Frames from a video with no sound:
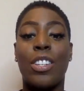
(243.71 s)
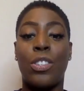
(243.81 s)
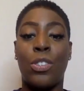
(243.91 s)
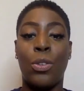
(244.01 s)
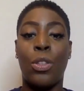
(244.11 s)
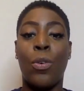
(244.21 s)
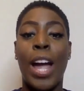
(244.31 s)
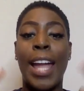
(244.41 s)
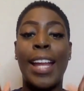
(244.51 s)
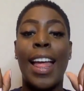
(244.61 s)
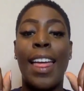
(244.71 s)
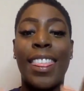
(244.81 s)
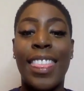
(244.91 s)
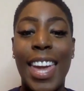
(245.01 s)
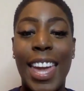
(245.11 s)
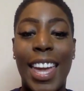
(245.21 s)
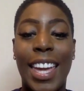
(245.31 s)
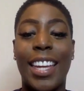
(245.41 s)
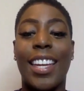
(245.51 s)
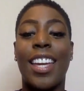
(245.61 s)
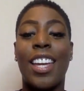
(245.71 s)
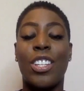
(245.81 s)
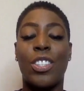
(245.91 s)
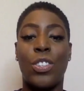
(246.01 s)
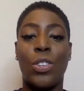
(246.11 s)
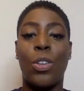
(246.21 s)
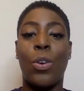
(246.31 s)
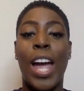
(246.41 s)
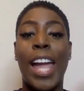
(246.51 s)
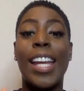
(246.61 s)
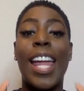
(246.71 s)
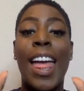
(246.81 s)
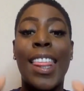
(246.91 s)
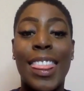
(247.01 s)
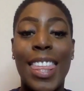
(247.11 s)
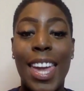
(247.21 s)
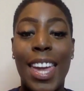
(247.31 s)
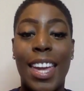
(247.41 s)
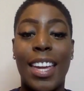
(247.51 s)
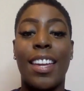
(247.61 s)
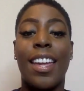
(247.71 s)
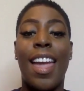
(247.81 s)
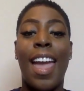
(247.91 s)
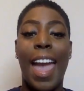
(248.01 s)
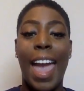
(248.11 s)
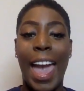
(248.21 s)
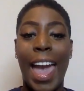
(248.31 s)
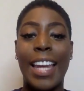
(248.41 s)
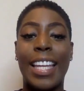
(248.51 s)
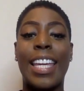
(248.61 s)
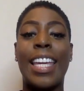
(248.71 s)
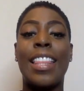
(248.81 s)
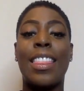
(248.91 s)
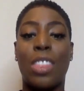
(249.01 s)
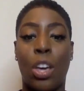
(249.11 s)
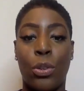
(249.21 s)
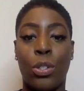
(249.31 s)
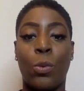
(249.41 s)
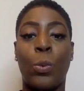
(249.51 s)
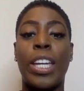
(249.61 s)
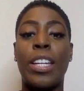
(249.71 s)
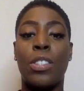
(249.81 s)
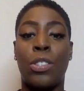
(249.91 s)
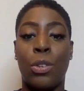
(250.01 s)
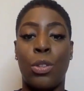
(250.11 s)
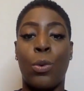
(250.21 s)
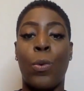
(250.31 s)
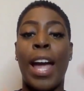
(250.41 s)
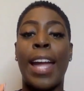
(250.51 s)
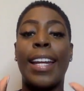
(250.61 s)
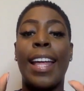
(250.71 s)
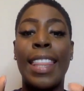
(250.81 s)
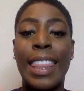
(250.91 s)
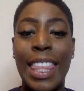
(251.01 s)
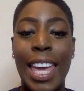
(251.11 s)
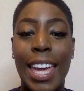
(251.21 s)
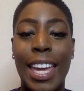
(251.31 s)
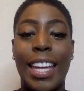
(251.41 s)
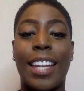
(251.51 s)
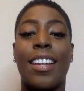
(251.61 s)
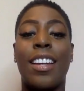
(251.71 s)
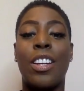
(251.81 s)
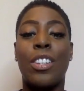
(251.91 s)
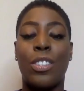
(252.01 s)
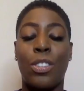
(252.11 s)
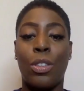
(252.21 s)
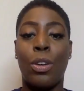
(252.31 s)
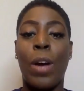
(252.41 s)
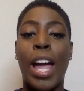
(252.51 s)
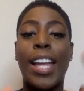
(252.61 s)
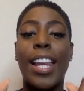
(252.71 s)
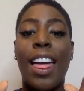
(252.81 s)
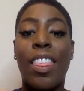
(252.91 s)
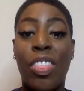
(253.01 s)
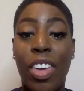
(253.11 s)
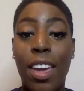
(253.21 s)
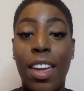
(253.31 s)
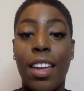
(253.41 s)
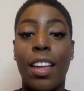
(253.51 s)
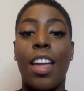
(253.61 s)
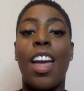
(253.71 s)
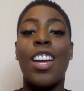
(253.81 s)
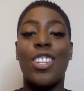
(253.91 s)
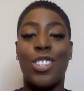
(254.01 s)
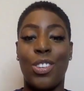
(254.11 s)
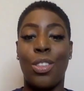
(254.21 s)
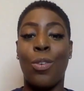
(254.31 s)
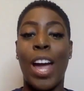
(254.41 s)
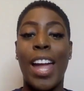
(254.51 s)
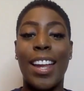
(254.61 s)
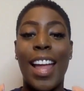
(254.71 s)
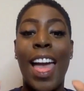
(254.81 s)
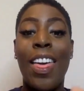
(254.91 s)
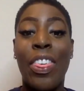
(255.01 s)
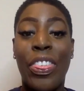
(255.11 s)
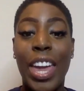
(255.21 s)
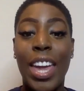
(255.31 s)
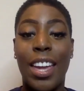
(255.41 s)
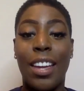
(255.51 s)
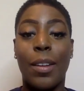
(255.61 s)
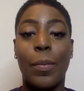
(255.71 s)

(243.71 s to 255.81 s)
Do the right thing. Do the right thing. At Ethos, we do the right thing. Do the right thing. Do the right thing.